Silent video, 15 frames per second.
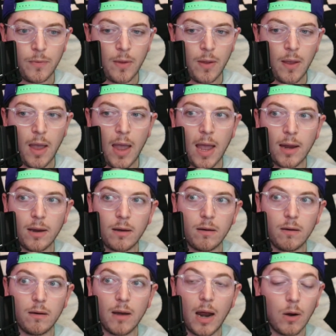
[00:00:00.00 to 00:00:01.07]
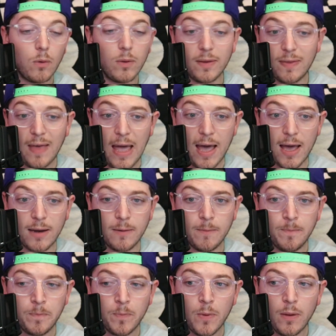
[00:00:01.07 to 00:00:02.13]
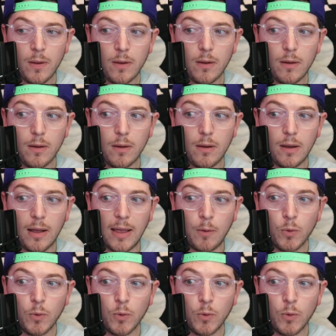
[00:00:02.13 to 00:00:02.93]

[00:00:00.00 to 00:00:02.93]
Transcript: And not only that, like